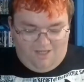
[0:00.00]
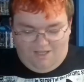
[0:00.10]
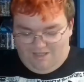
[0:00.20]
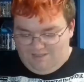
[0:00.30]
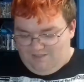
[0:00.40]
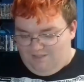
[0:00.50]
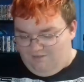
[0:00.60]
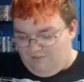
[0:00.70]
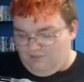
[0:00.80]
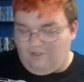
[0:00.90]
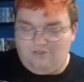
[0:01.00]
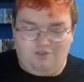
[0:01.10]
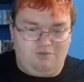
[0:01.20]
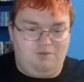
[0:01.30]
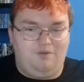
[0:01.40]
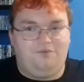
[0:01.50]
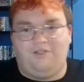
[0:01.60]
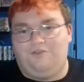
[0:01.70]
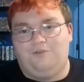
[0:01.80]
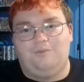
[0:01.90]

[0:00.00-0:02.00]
it literally starts off quite funny from